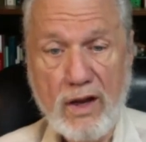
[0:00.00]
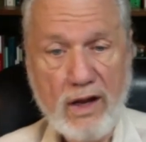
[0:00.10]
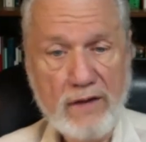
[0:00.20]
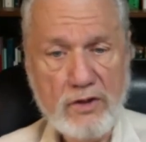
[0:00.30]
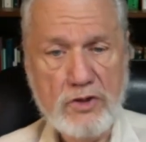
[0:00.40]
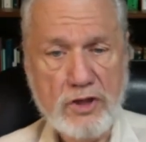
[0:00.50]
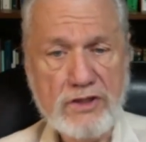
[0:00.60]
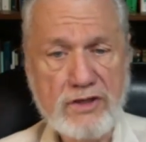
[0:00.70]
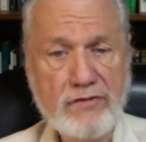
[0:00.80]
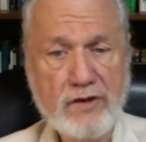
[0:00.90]
and the
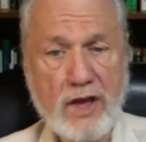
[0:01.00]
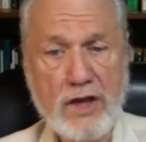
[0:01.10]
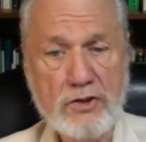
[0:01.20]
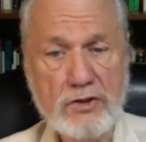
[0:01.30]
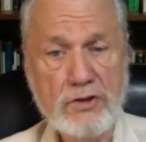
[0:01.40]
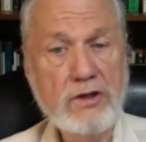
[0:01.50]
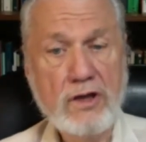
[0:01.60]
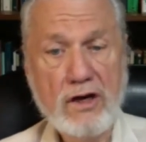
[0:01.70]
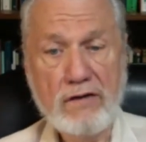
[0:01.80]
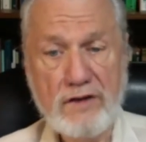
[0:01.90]
justification
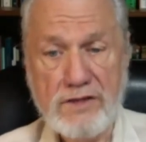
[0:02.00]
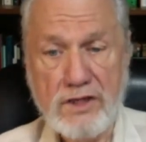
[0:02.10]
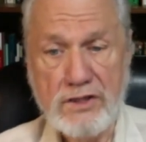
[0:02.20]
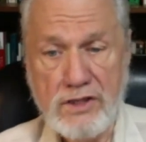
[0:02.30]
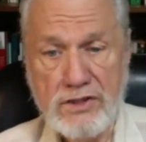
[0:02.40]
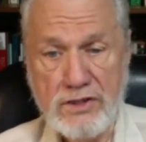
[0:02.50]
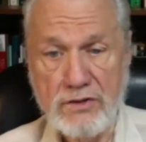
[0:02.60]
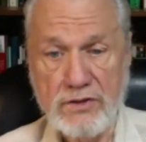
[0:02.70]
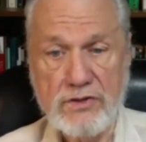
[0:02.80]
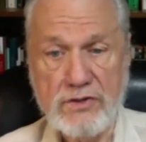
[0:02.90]
of his
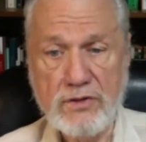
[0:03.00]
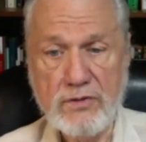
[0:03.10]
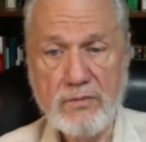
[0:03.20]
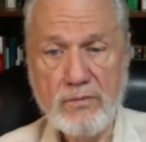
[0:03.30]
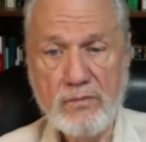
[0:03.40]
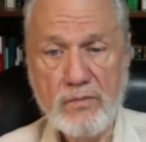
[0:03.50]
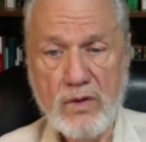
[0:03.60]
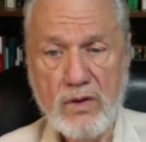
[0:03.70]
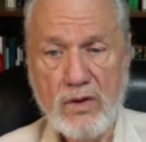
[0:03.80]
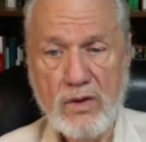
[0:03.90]
existence,
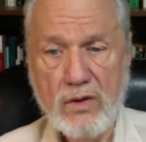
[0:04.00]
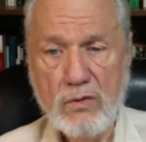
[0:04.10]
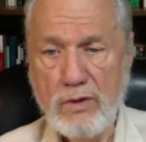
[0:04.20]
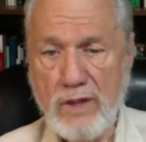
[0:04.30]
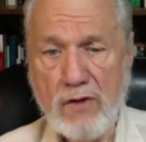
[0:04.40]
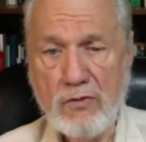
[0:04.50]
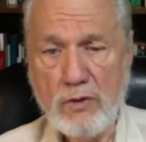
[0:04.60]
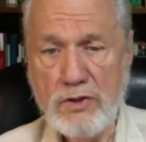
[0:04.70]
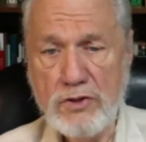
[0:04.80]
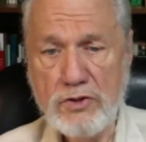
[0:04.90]
without
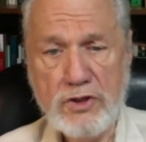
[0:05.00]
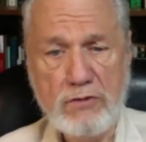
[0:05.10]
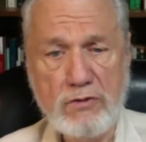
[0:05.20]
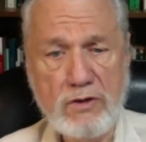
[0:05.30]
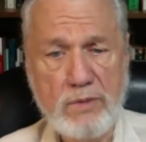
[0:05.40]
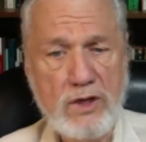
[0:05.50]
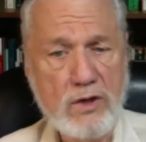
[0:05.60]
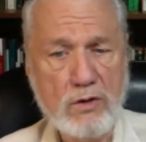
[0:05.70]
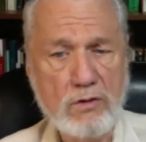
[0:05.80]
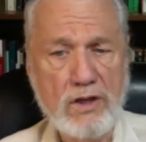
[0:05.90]
which he would be
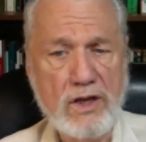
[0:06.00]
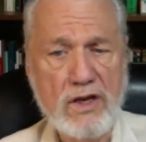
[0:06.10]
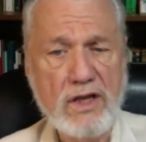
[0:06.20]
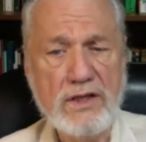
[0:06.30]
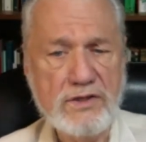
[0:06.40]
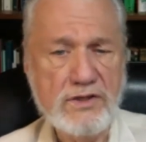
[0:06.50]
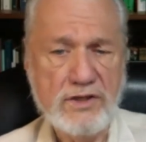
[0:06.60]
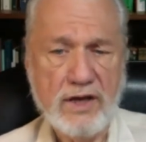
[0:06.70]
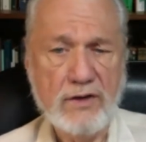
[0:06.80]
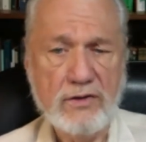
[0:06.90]
only an
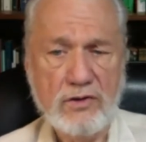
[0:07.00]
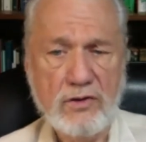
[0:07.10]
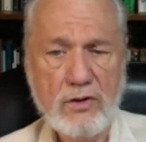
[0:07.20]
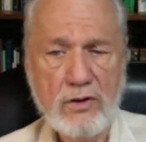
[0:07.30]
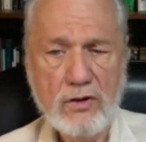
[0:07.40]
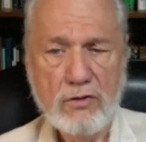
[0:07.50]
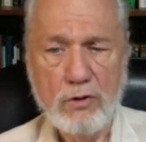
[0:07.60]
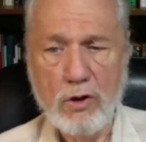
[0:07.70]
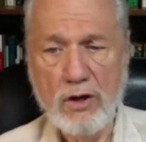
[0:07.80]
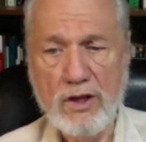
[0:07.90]
insect
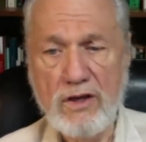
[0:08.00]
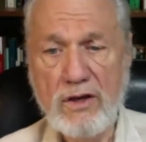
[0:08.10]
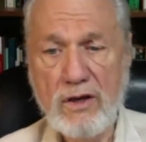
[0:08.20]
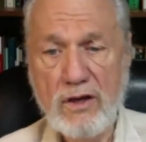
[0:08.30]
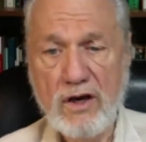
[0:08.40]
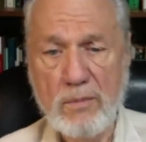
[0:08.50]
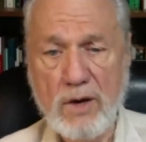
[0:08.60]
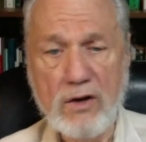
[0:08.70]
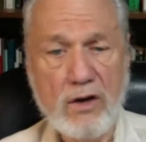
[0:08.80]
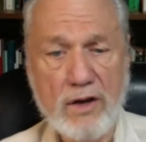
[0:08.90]
crawling
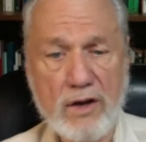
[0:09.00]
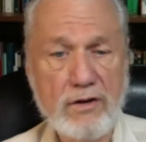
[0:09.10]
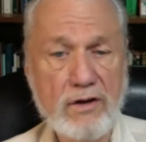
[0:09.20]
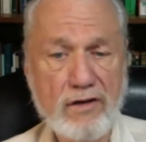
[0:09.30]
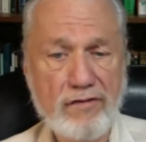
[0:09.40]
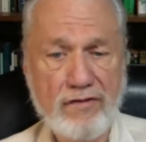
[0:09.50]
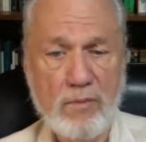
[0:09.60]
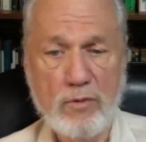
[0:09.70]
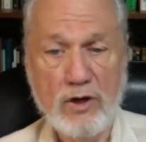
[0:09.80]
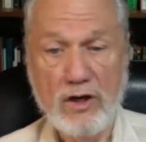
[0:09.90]
among other
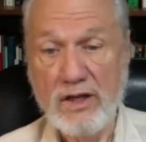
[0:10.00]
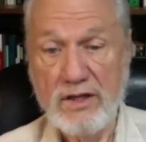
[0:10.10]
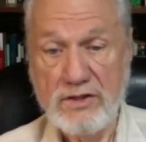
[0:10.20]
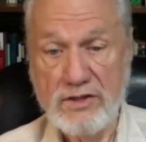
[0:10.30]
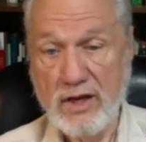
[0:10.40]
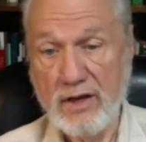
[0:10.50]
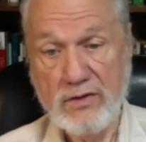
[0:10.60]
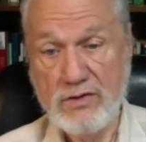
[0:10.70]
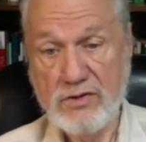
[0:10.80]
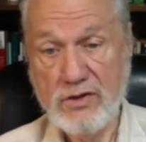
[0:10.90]
ephemeral
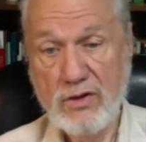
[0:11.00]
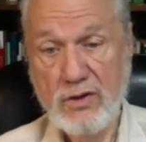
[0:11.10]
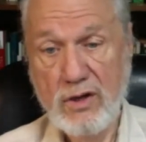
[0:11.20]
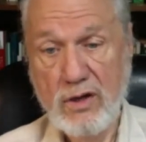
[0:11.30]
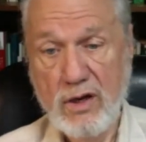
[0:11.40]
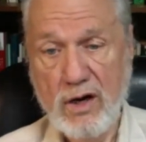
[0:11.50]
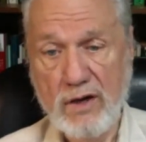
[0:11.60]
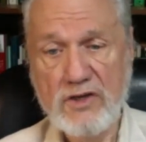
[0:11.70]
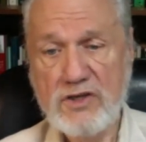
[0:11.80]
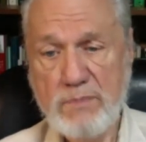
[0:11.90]
insects on
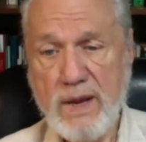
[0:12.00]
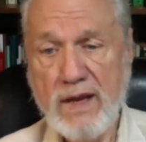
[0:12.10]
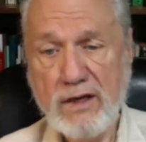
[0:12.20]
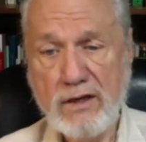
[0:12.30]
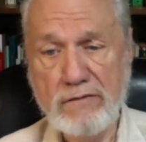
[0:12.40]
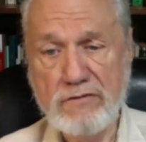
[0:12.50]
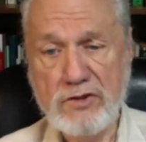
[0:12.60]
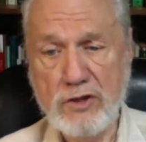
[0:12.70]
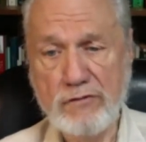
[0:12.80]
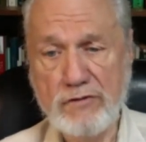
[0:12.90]
a speck of
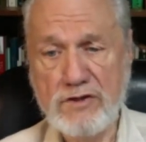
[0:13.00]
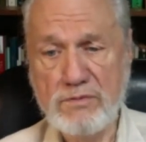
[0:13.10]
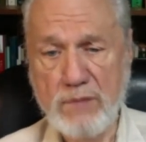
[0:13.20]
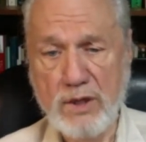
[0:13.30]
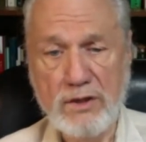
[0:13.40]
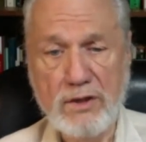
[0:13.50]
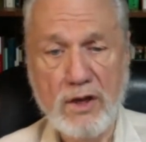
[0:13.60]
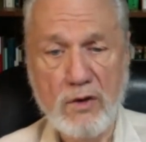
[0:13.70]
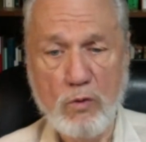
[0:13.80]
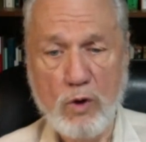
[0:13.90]
surface mud
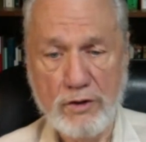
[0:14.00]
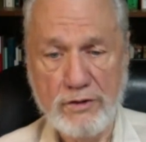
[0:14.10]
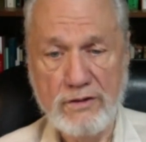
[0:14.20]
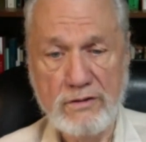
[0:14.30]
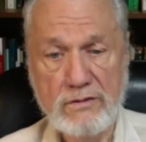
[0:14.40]
and water,